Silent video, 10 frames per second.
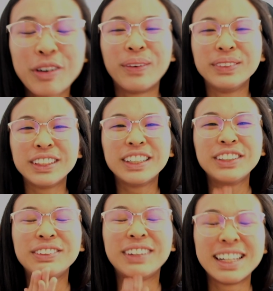only
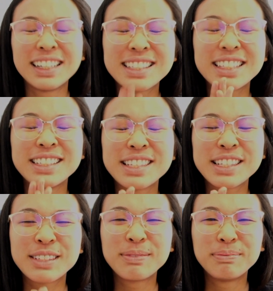you guys can
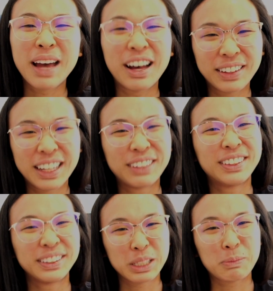smell how
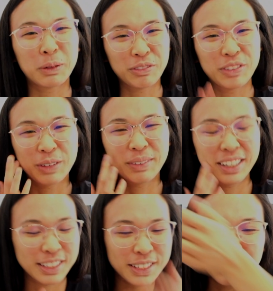good this perfume
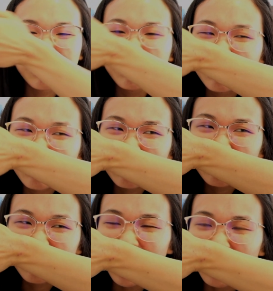is.
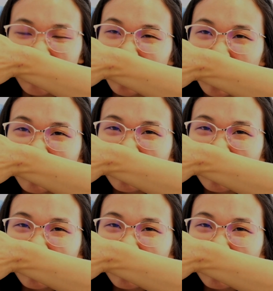I love it.